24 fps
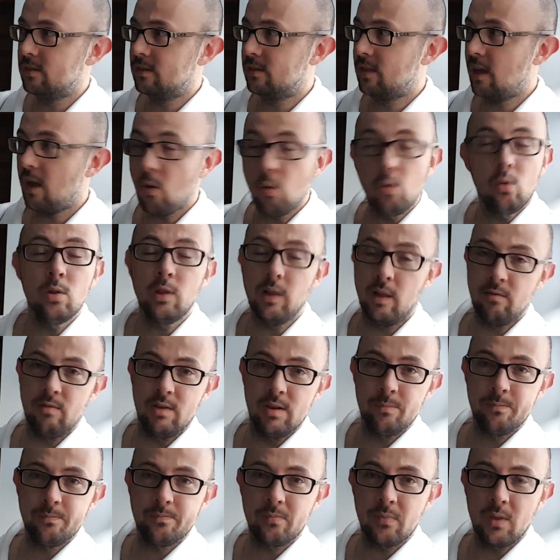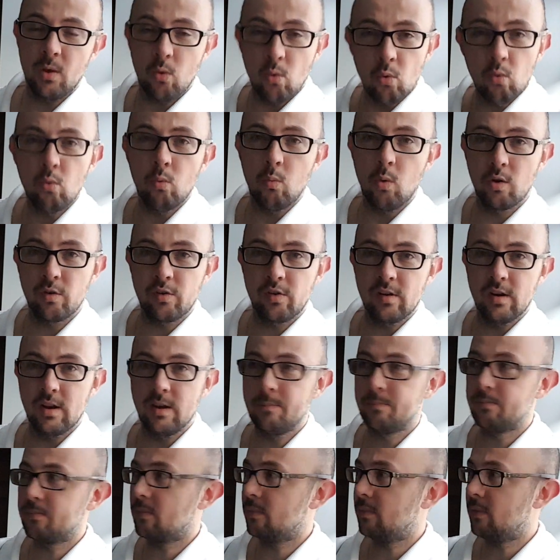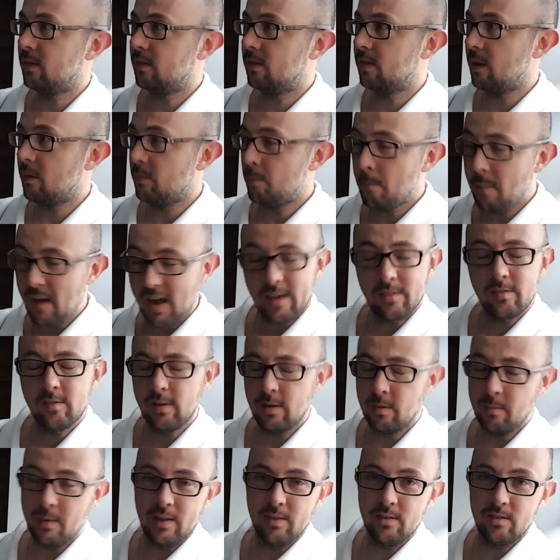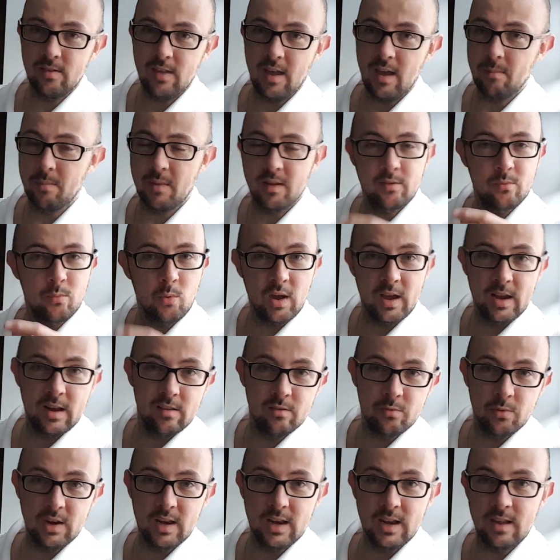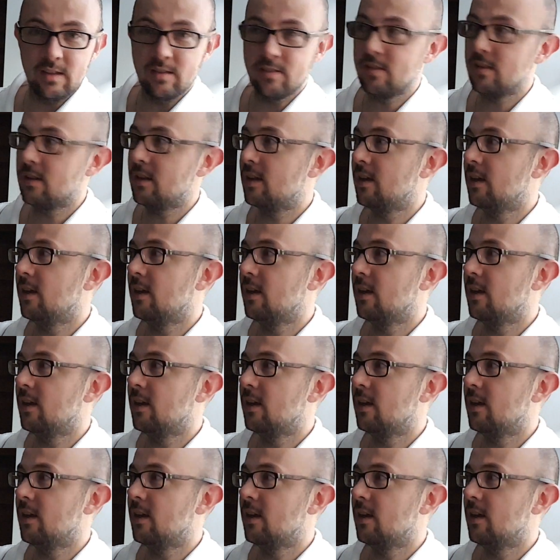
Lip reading: They all love it. They're all watching it. They're passionate about this game. That's why it is what it is.